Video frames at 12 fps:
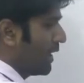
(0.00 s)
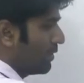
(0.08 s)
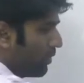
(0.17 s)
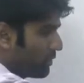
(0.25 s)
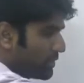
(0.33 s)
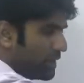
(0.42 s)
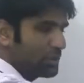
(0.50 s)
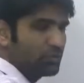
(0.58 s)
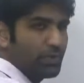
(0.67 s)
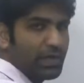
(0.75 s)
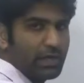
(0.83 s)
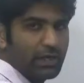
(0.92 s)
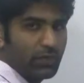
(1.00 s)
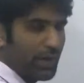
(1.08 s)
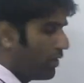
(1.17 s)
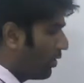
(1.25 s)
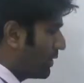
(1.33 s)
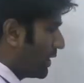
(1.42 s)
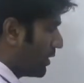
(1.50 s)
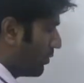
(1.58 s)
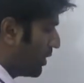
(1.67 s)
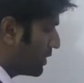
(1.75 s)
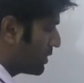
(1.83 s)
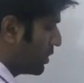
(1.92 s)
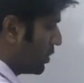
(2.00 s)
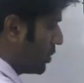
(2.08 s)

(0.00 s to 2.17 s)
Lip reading: help of 6 we can divide all the numbers.